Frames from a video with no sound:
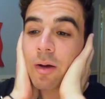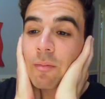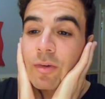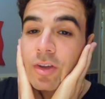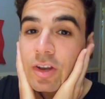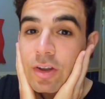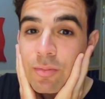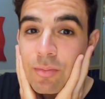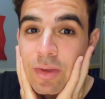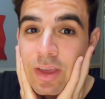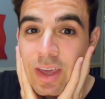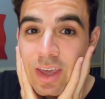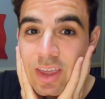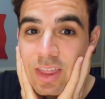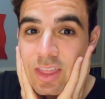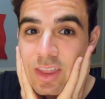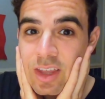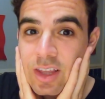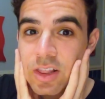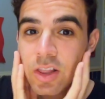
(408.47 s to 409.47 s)
I'm gonna
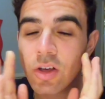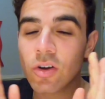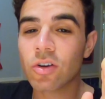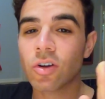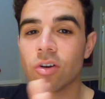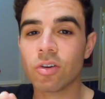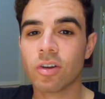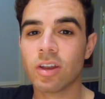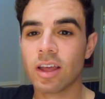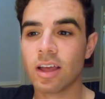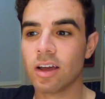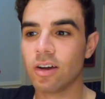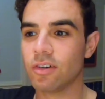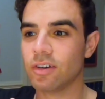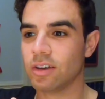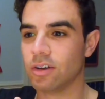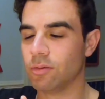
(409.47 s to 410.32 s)
make the logo now.